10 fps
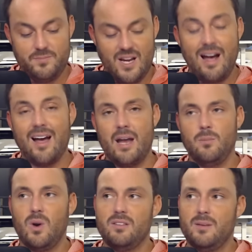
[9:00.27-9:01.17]
time
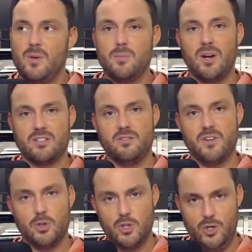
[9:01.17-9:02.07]
where I think people actually
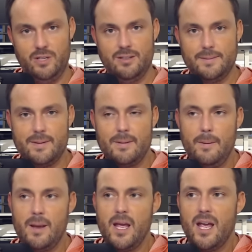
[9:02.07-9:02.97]
felt good.
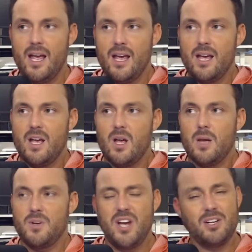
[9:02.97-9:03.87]

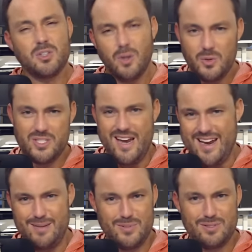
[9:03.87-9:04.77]
But you had close
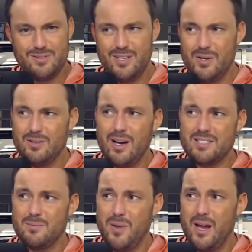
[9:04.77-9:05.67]
games. You know, you lost
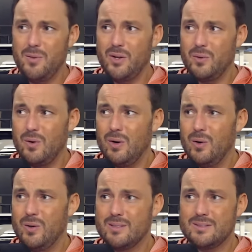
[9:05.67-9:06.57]
to Bama on the
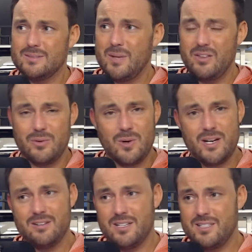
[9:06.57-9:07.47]
road by 3.
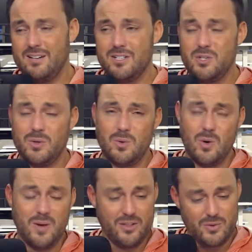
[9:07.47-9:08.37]
You lost to LSU on the road
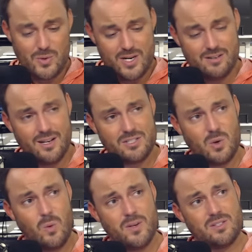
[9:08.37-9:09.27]
by 3. You lost to
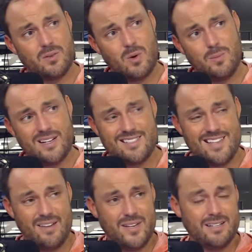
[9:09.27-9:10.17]
Ole Miss on the road by
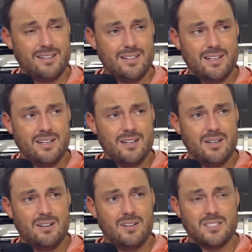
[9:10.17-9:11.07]
7.
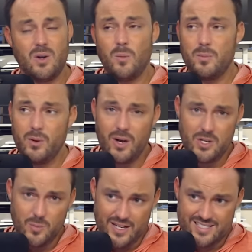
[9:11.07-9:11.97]
Lost at home to
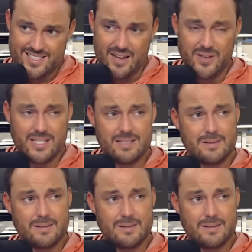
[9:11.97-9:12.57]
BYU by 7.